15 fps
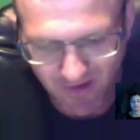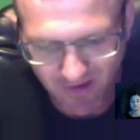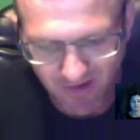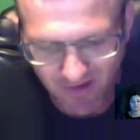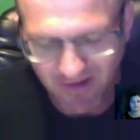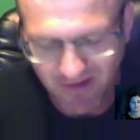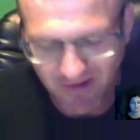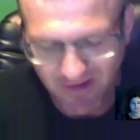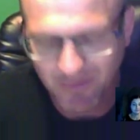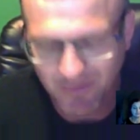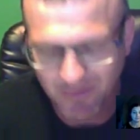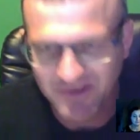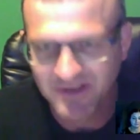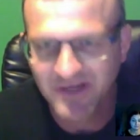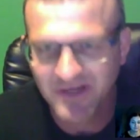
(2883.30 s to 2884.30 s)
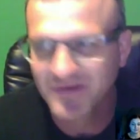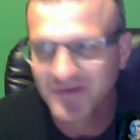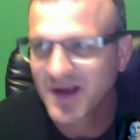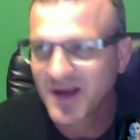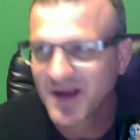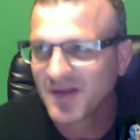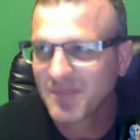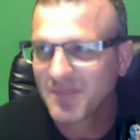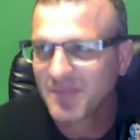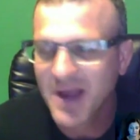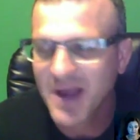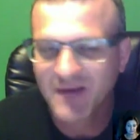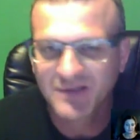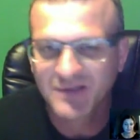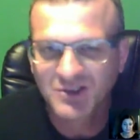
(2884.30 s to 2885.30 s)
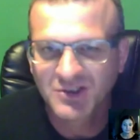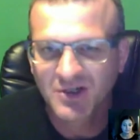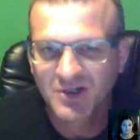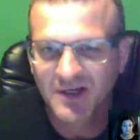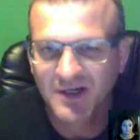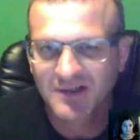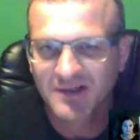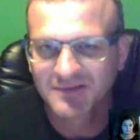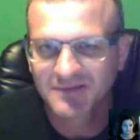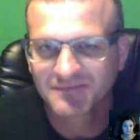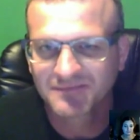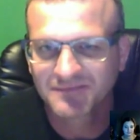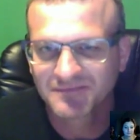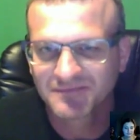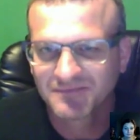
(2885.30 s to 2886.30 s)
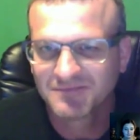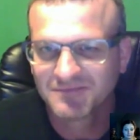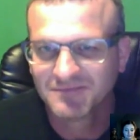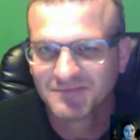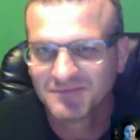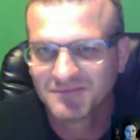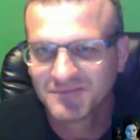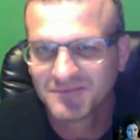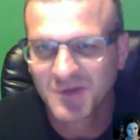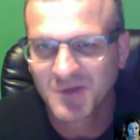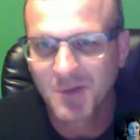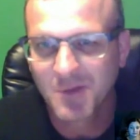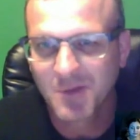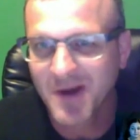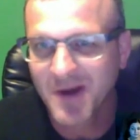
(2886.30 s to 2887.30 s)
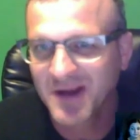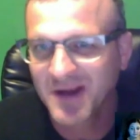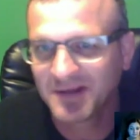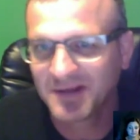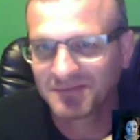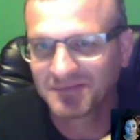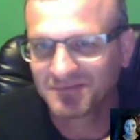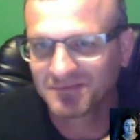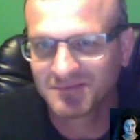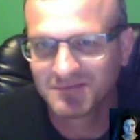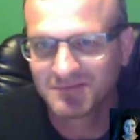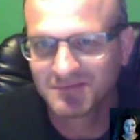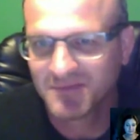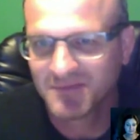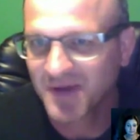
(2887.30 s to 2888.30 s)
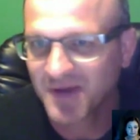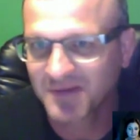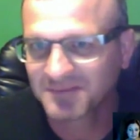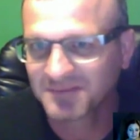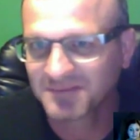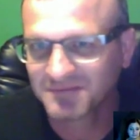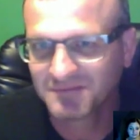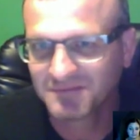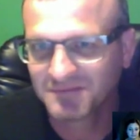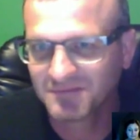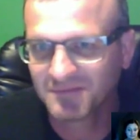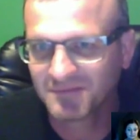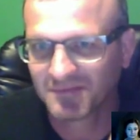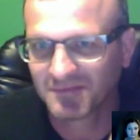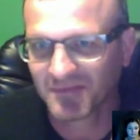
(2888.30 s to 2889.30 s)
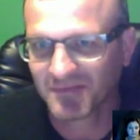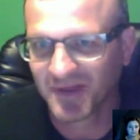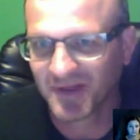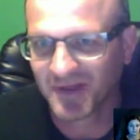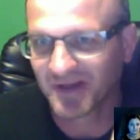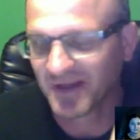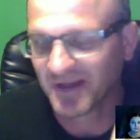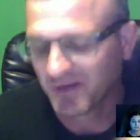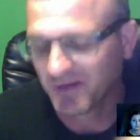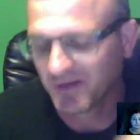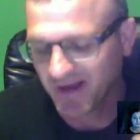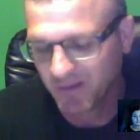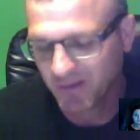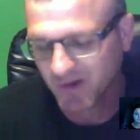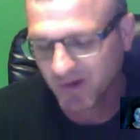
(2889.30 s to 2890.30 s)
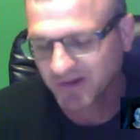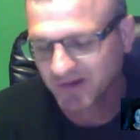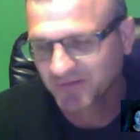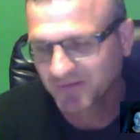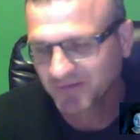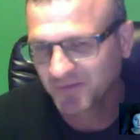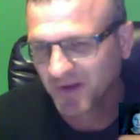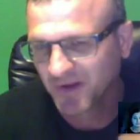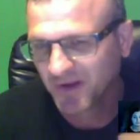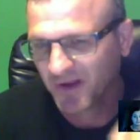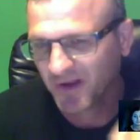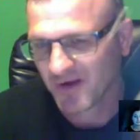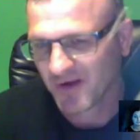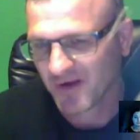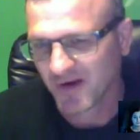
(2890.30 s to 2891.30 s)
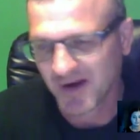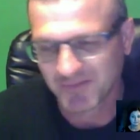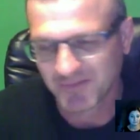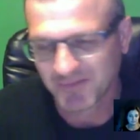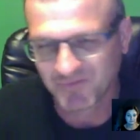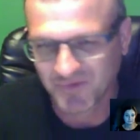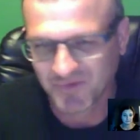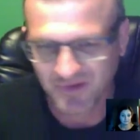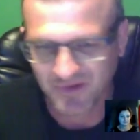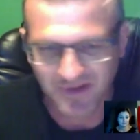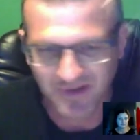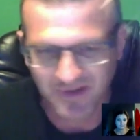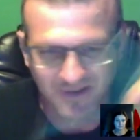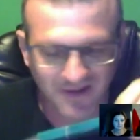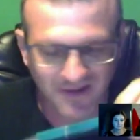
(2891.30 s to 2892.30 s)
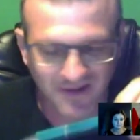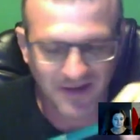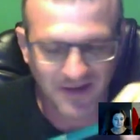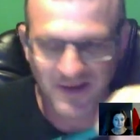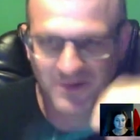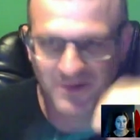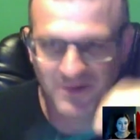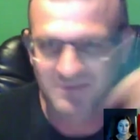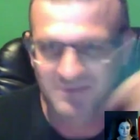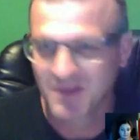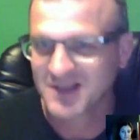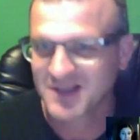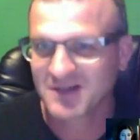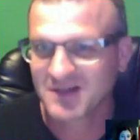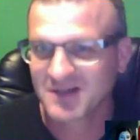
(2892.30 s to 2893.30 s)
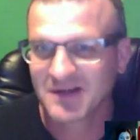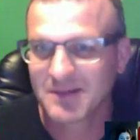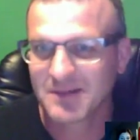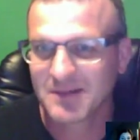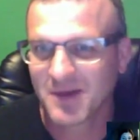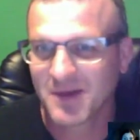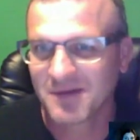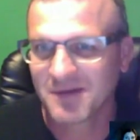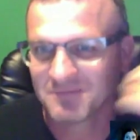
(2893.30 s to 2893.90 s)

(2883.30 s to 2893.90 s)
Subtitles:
he was living out of the back of his truck. No money, nothing. He worked for he was basically a bum.